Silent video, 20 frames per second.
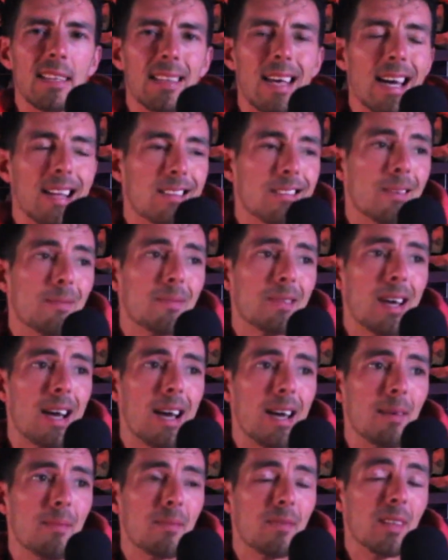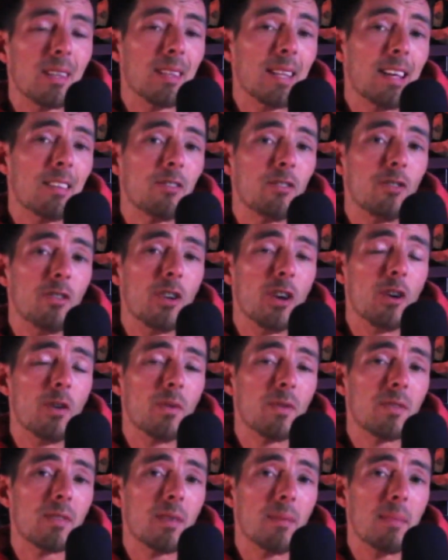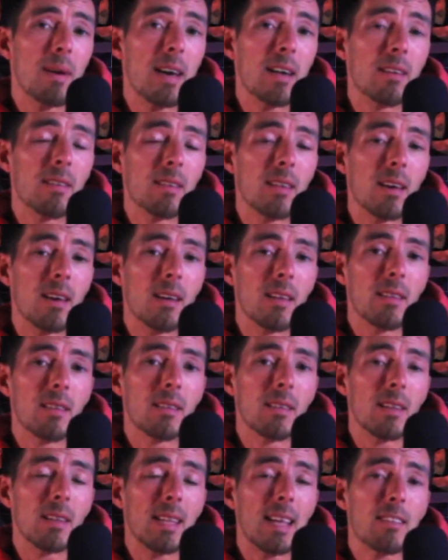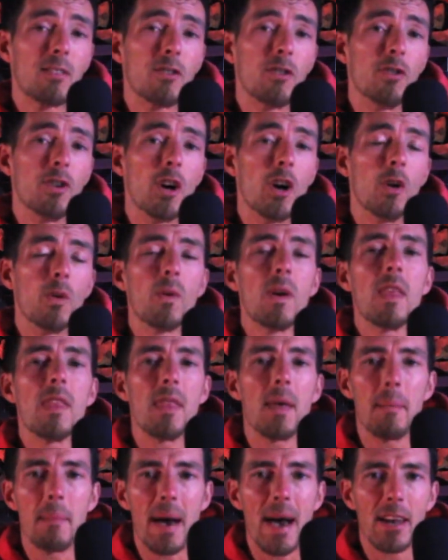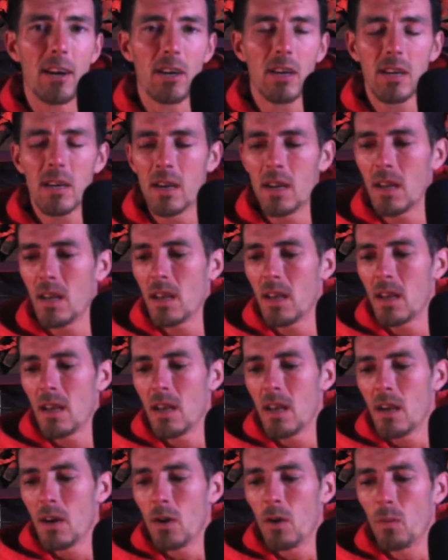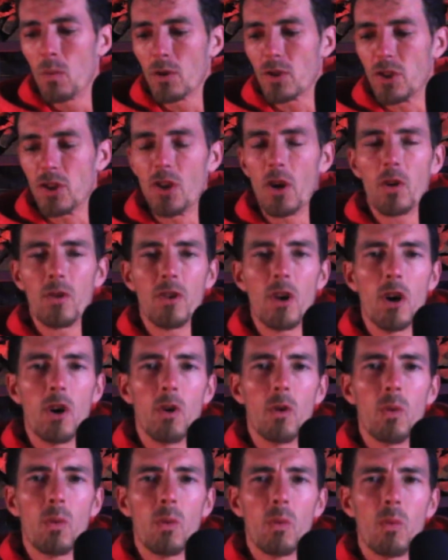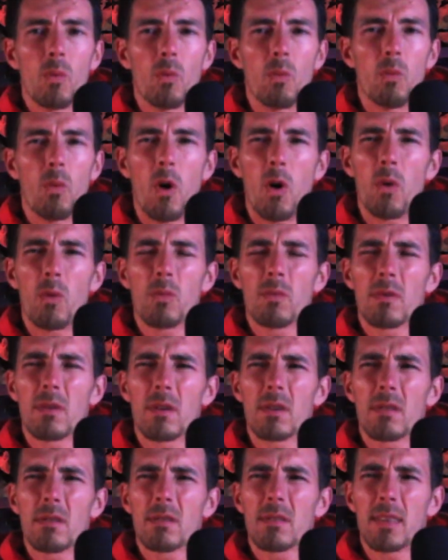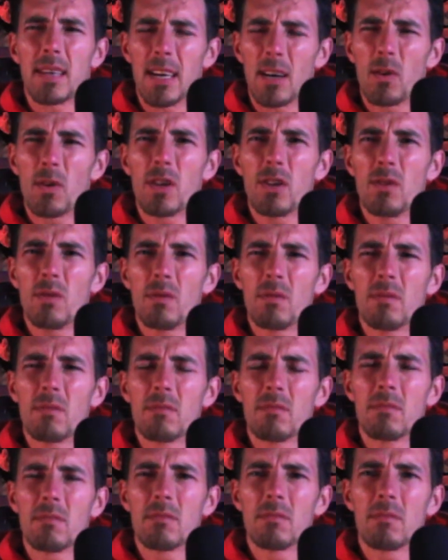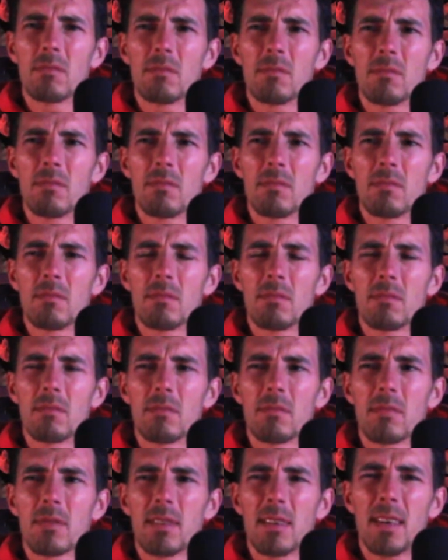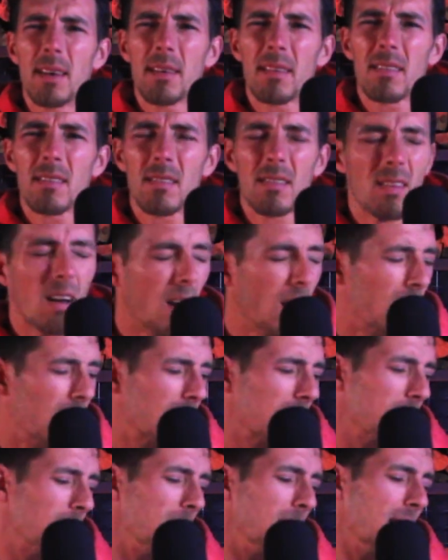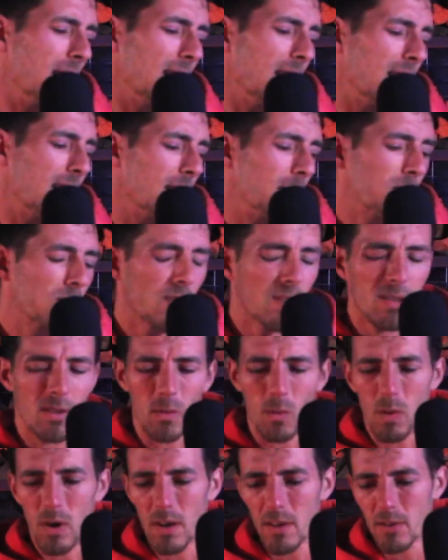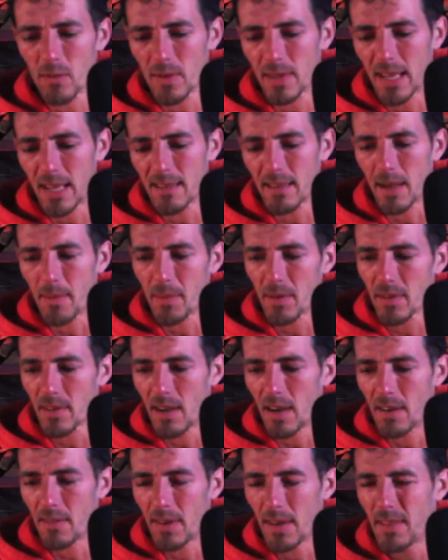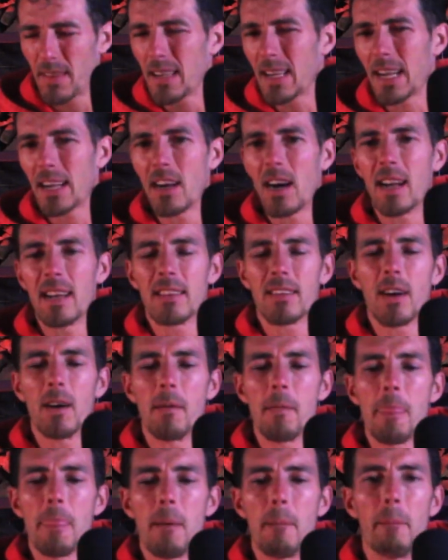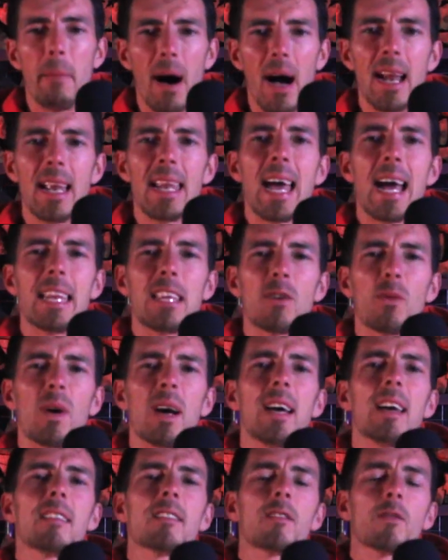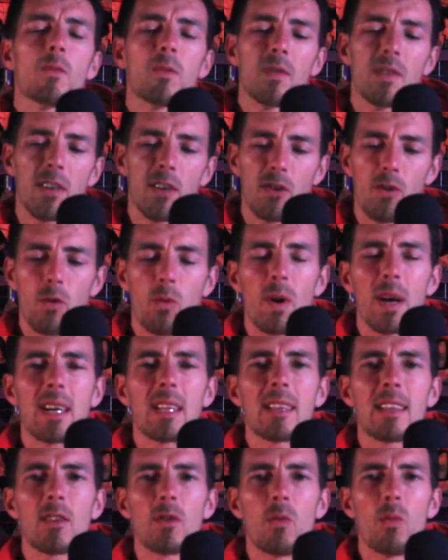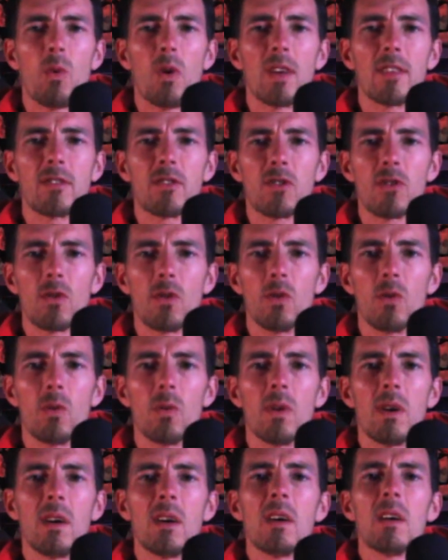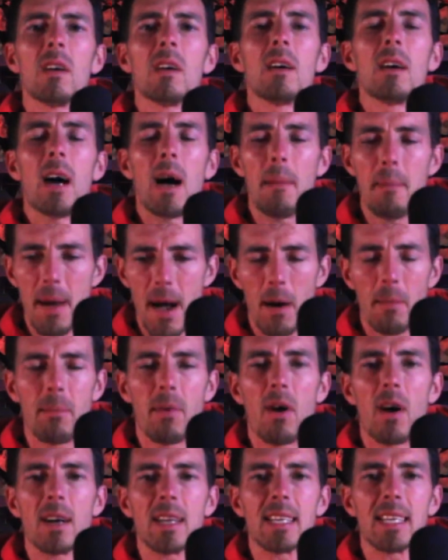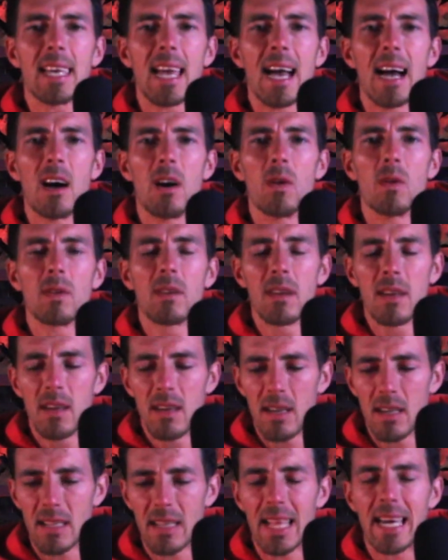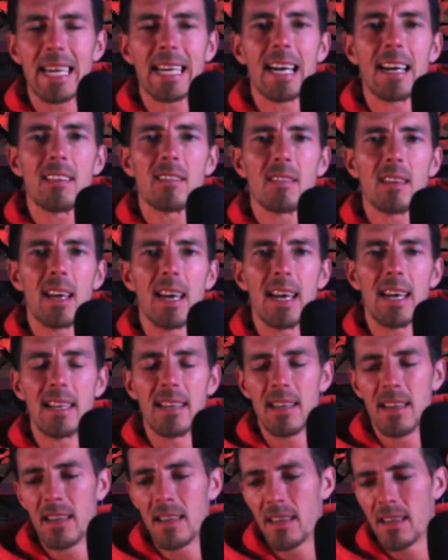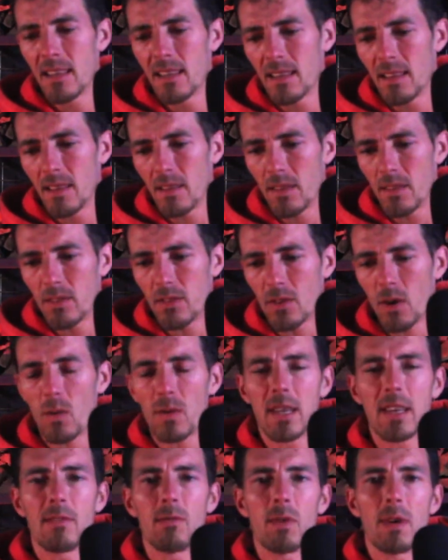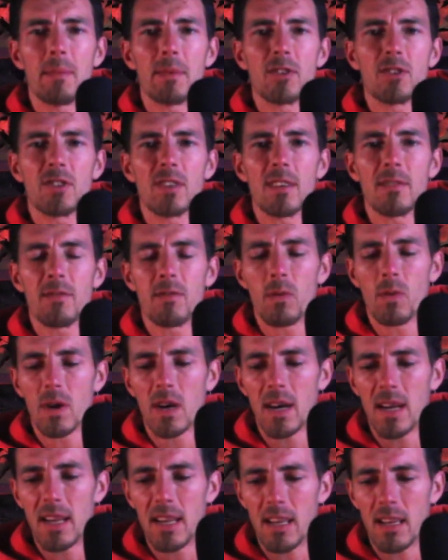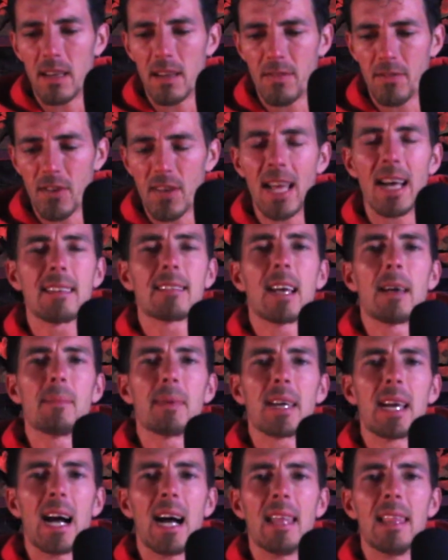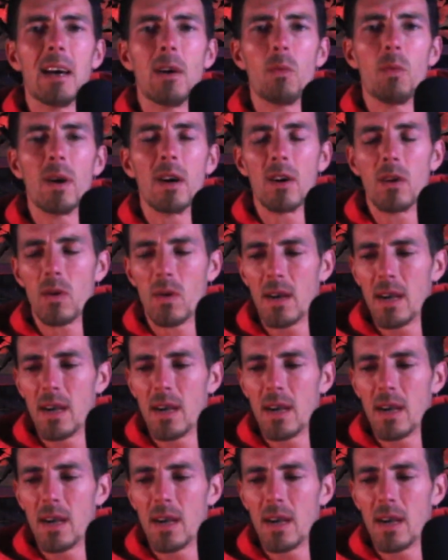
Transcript: that sometimes the less you know is the better. The less you know, the better. What you don't know won't kill you. See, I suck, man. I'm just the worst with that type of stuff. I think I got it though. But anyways, this was a quick little 1-2 about body count. Like I said, don't give women shit for it. And if you're that type of guy that will,